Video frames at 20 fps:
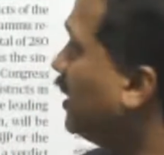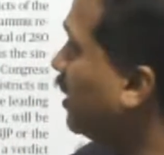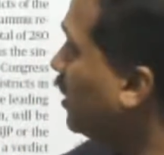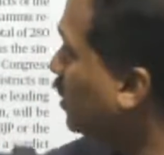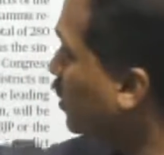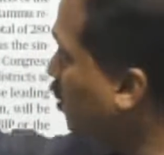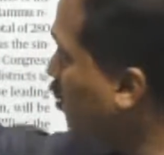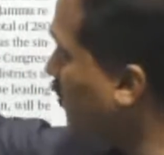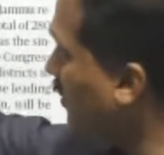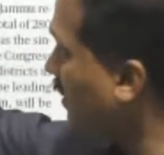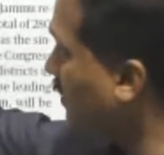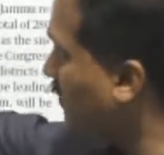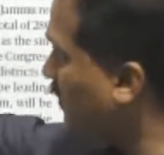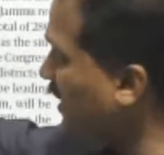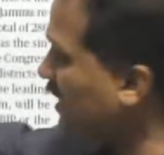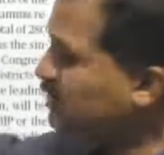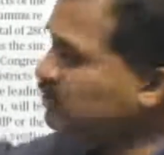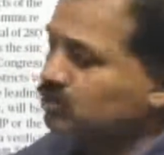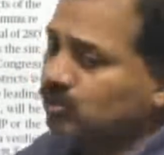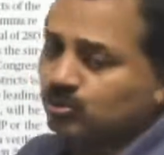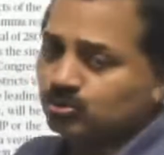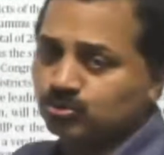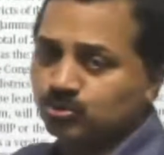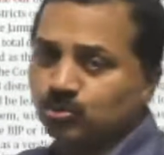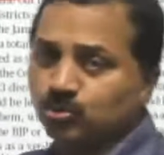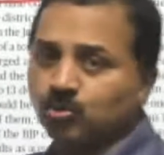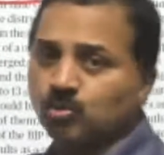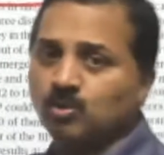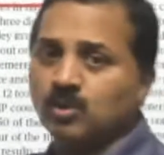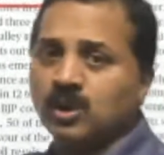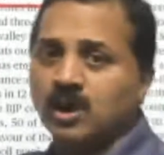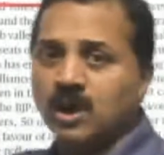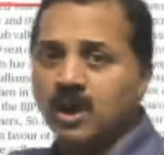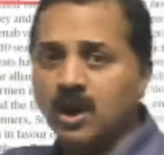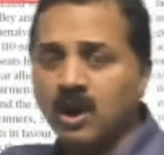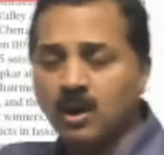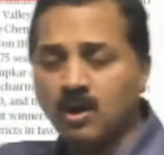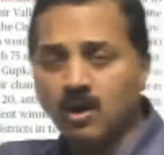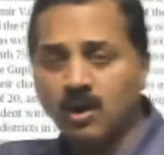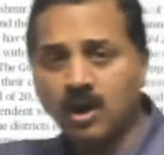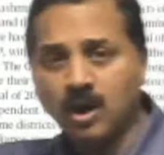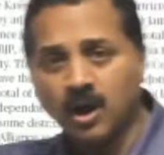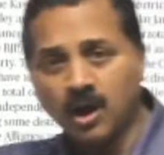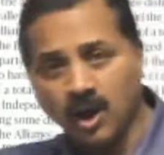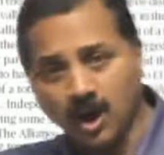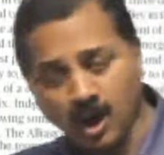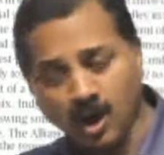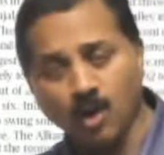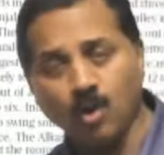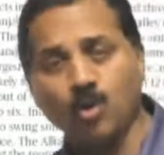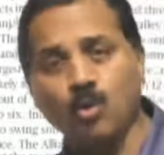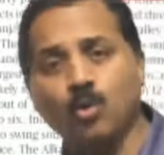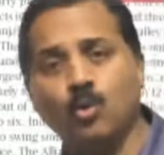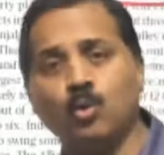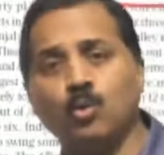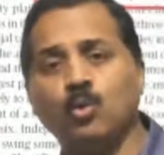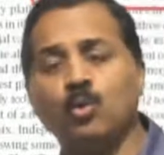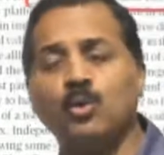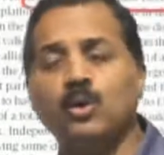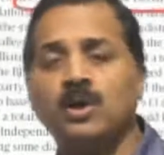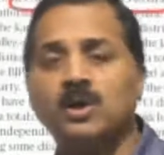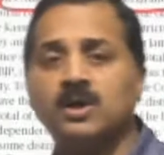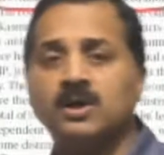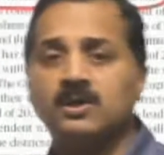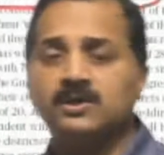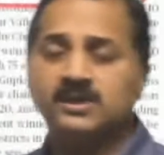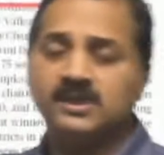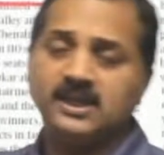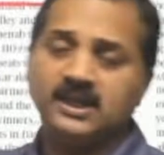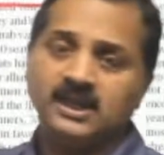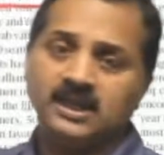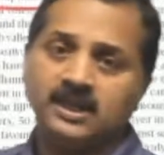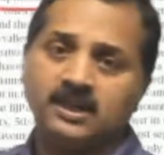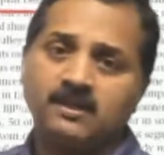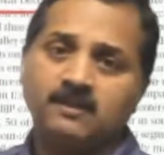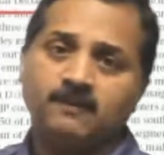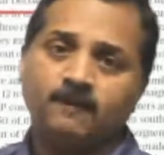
You may please go through how the